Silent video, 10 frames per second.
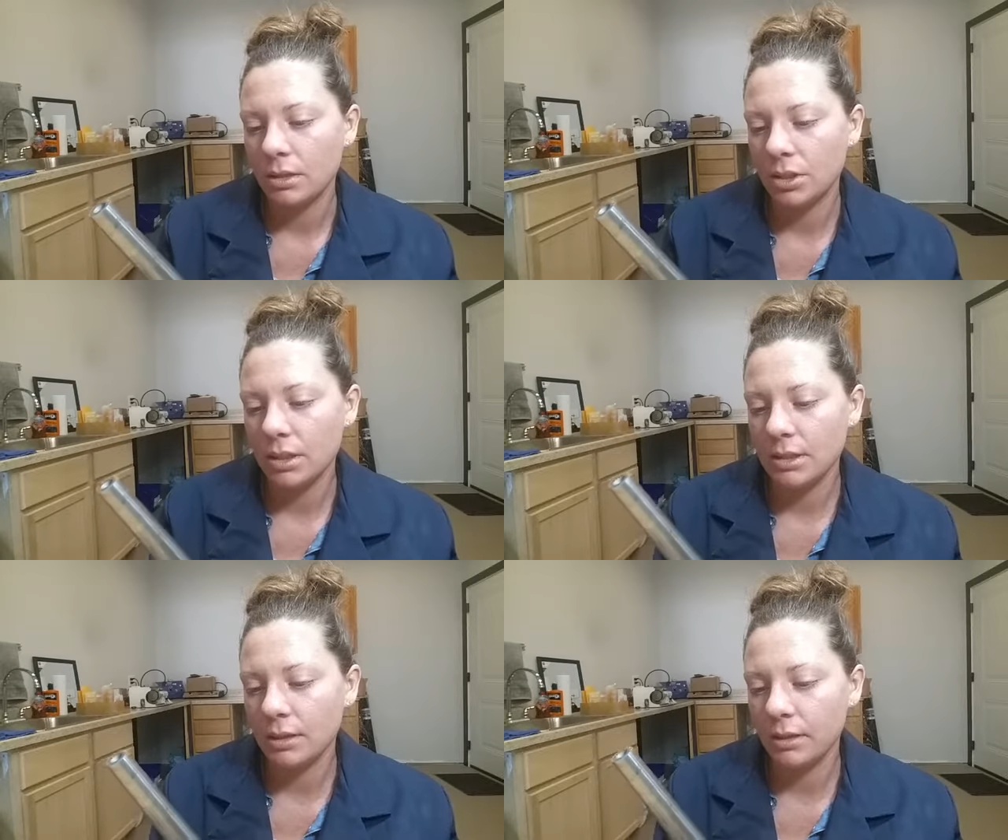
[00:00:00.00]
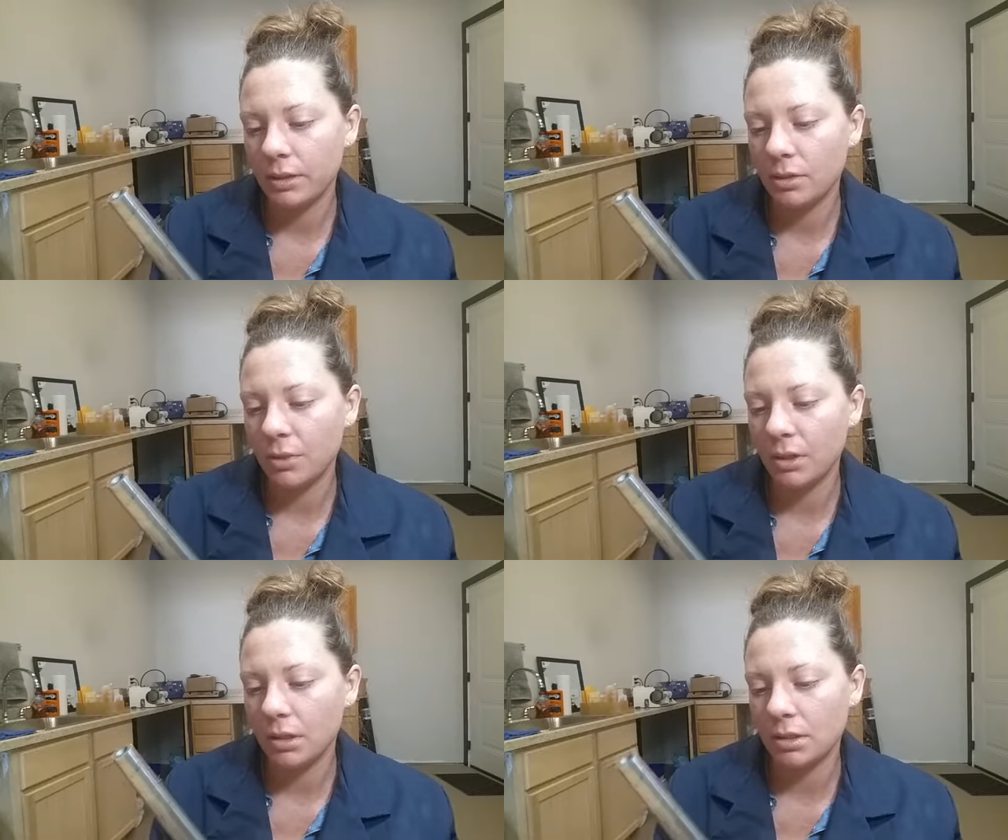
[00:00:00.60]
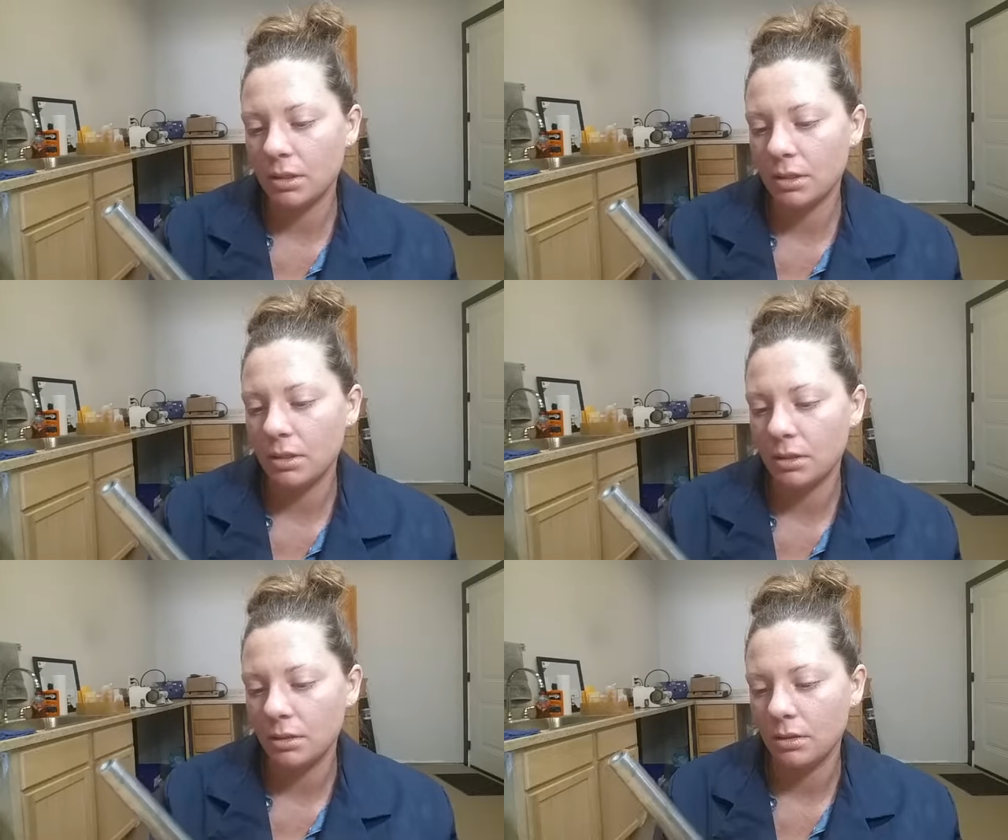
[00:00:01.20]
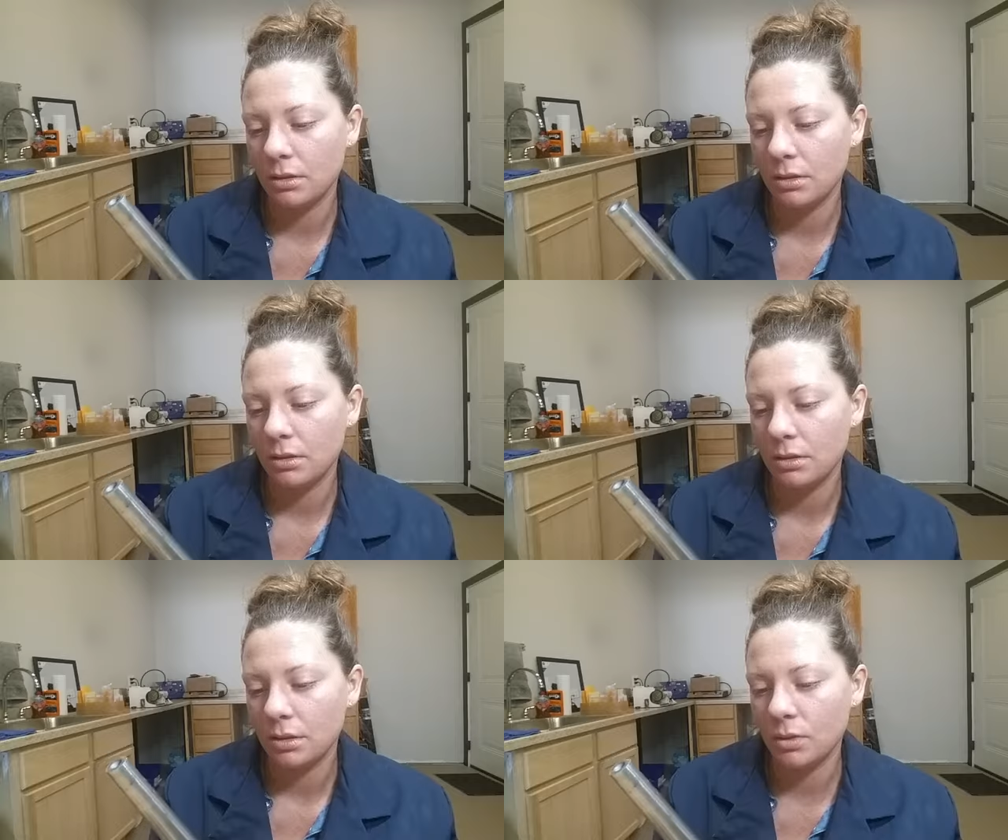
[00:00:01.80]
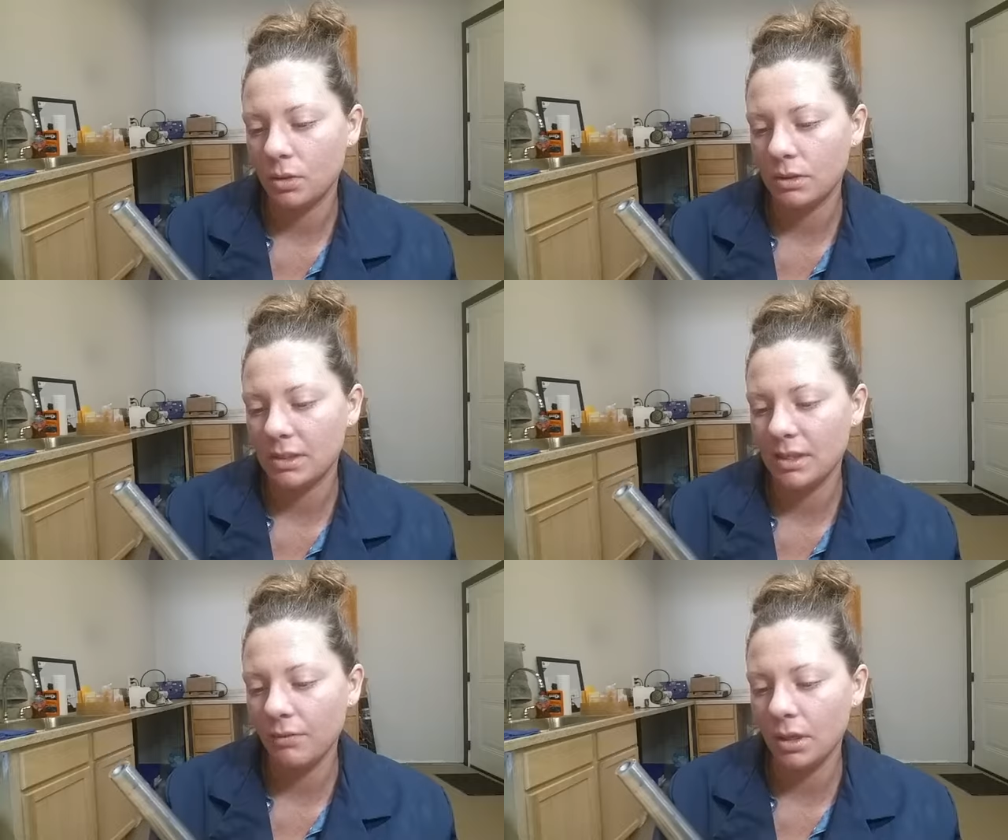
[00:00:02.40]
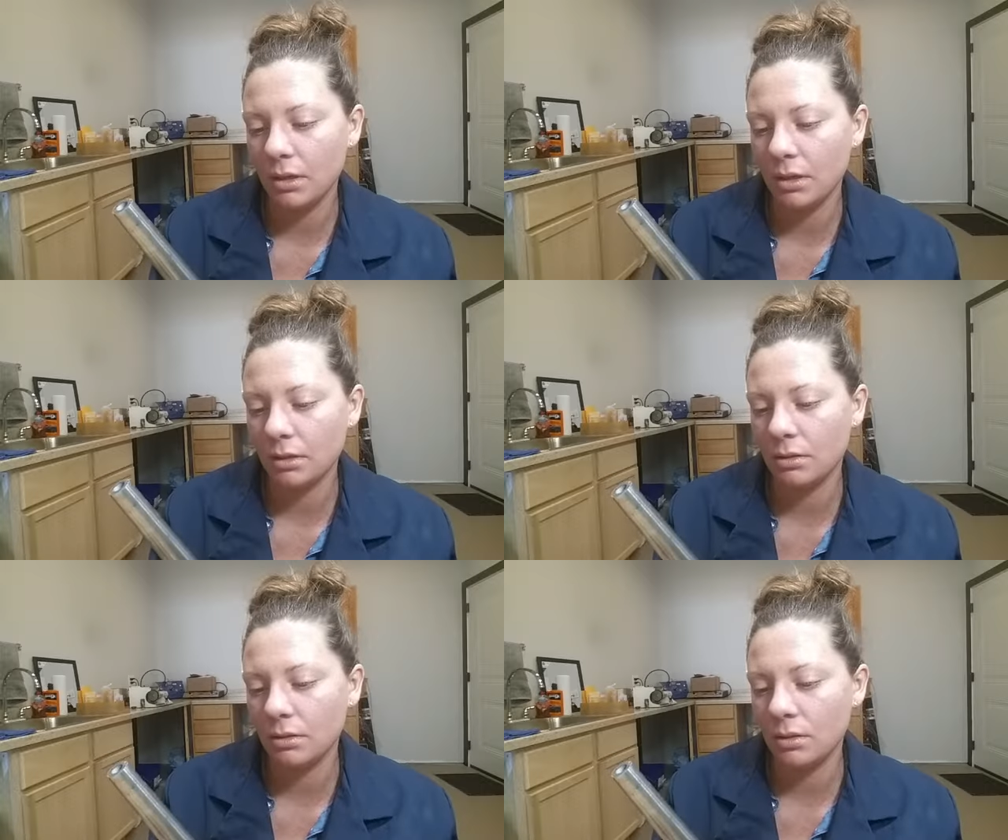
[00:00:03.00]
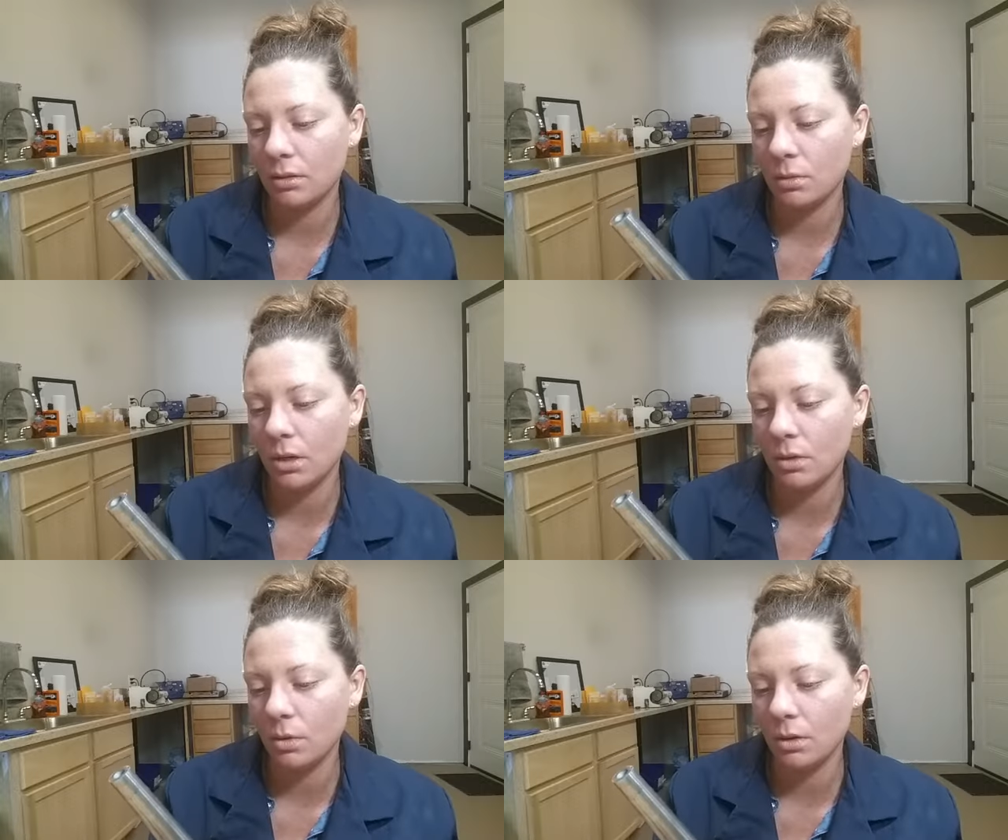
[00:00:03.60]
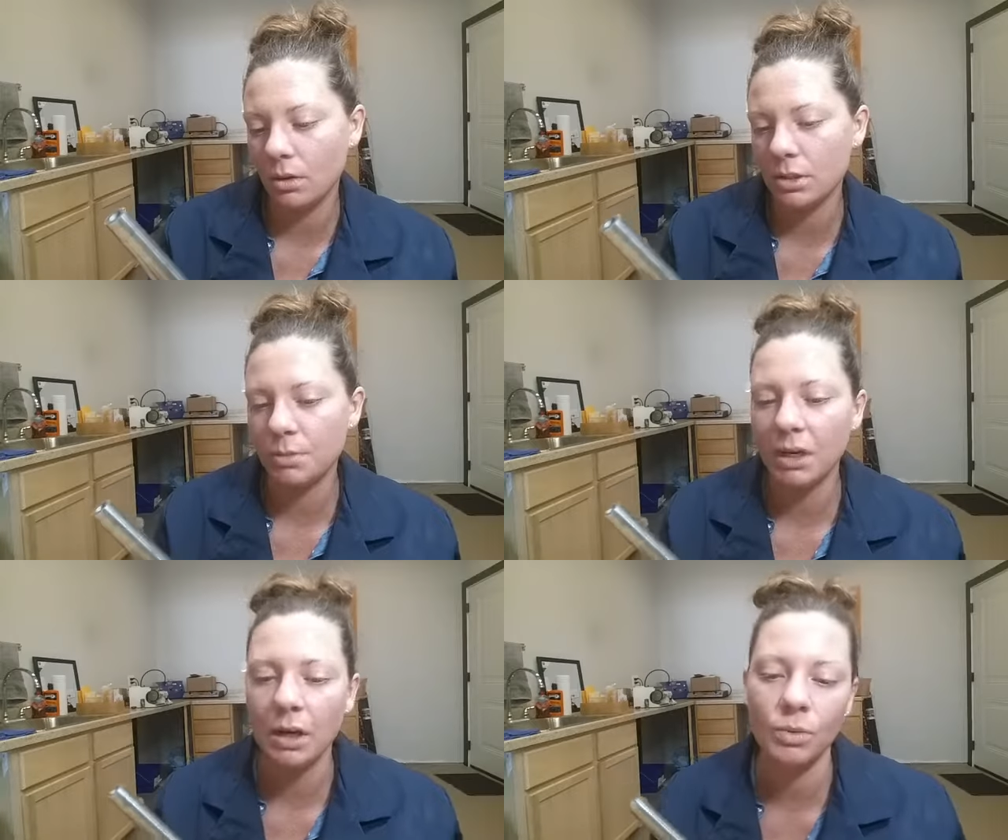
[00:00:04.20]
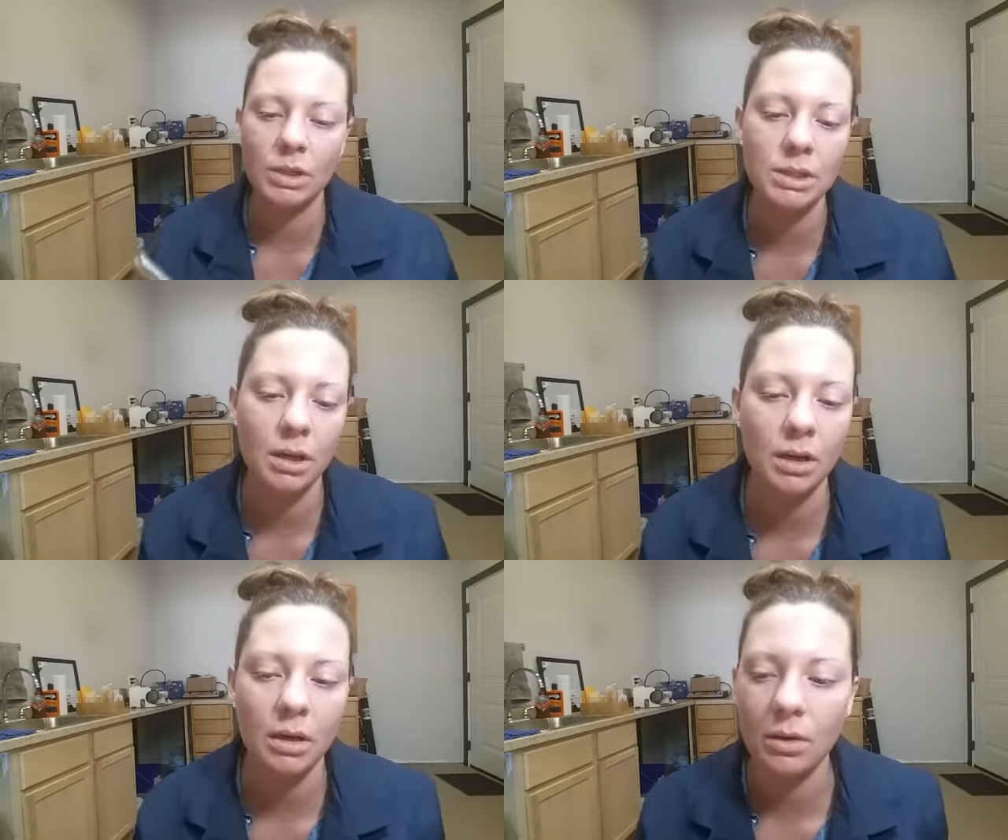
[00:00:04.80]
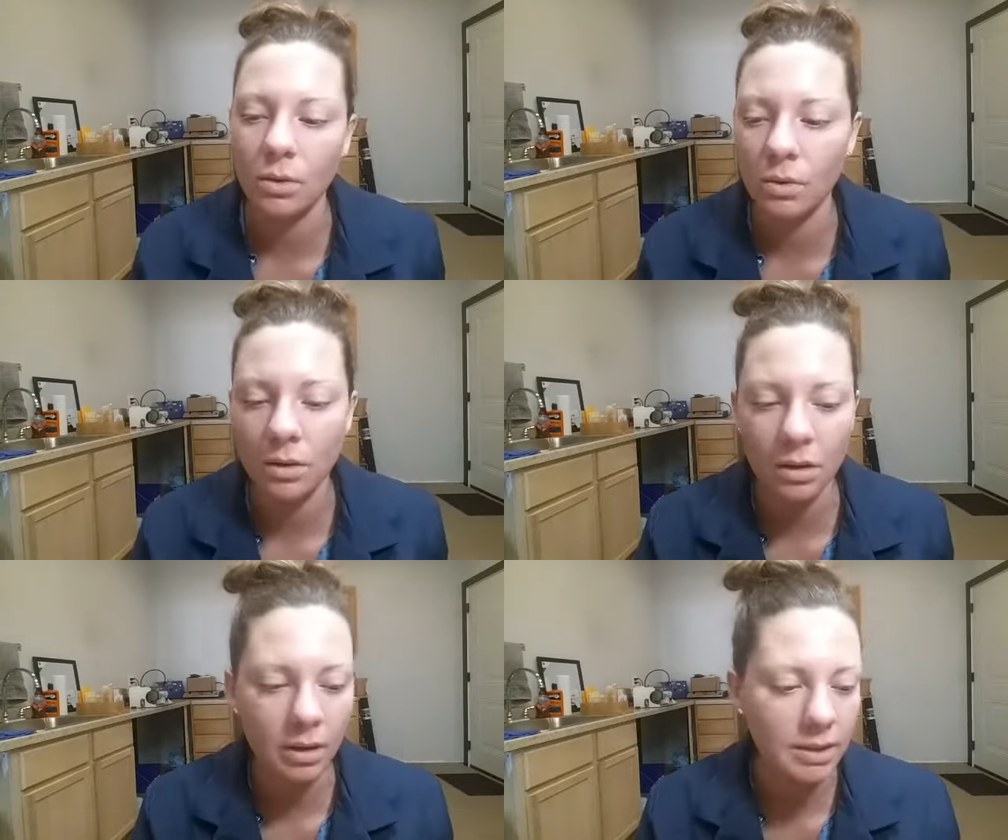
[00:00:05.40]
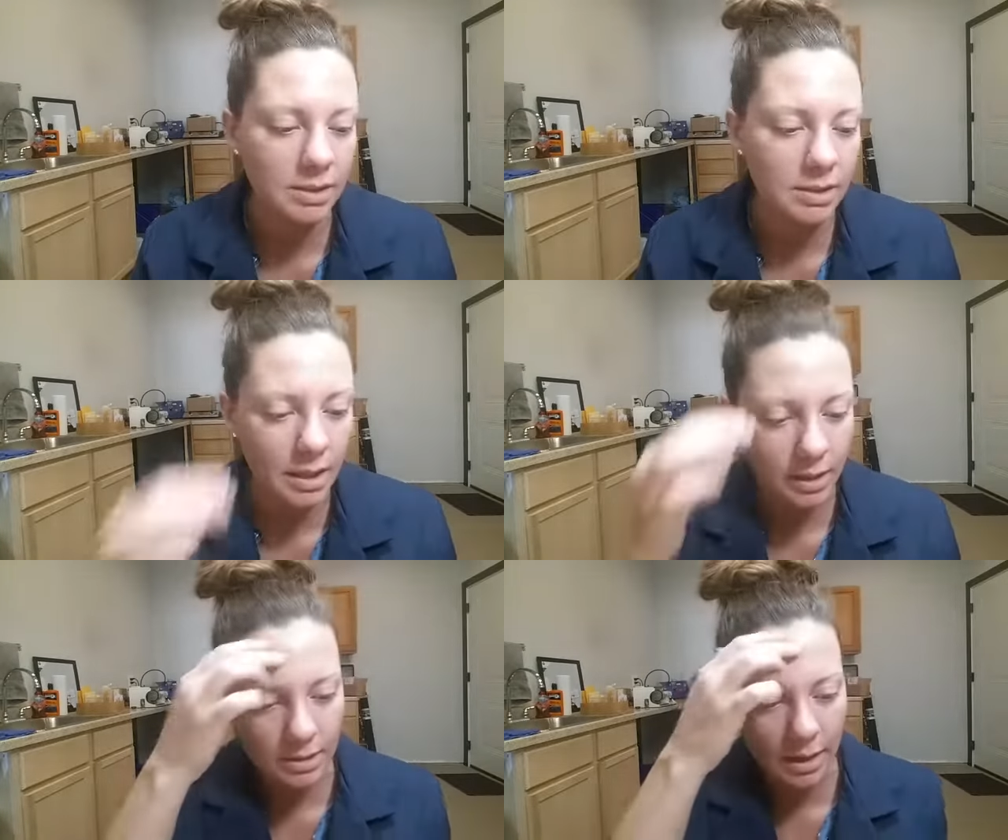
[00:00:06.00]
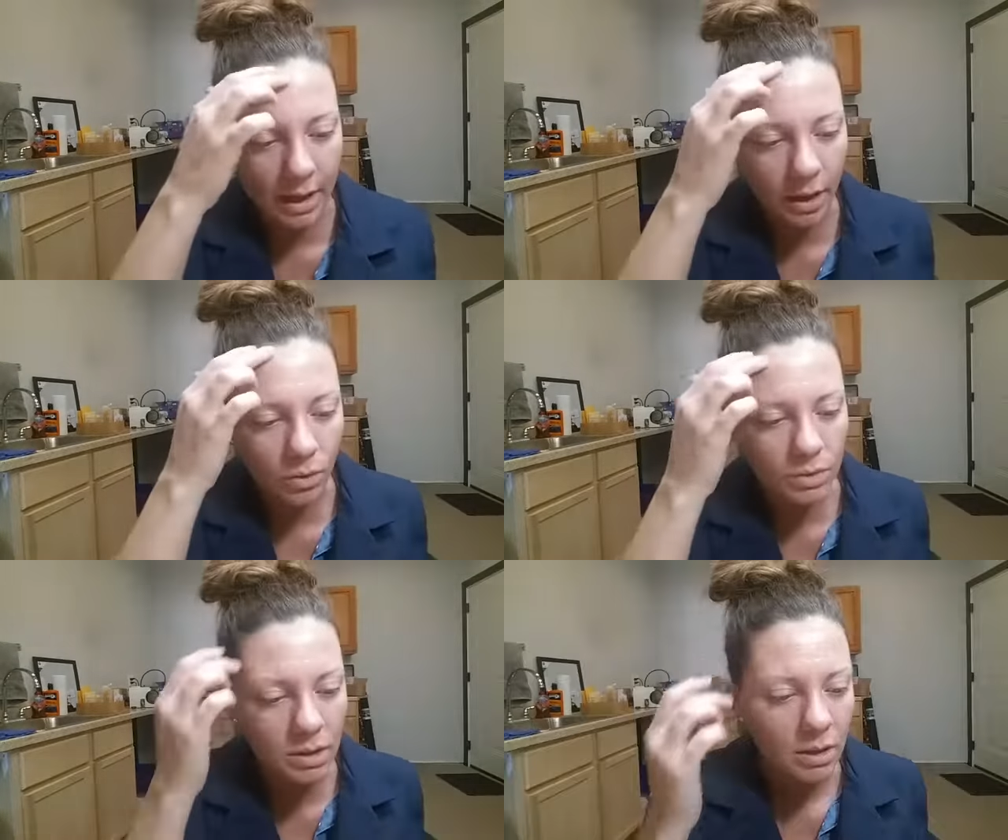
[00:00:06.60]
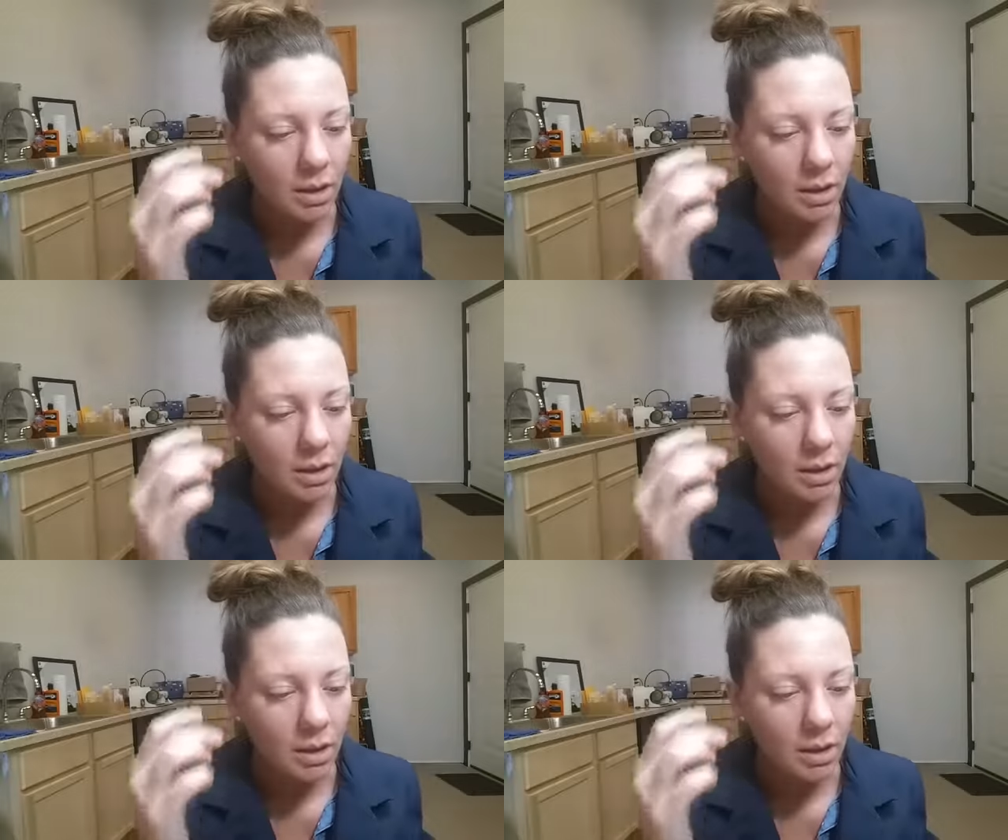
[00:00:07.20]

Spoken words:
just a little bit to a 7.75, but I want to take a quarter of the size out.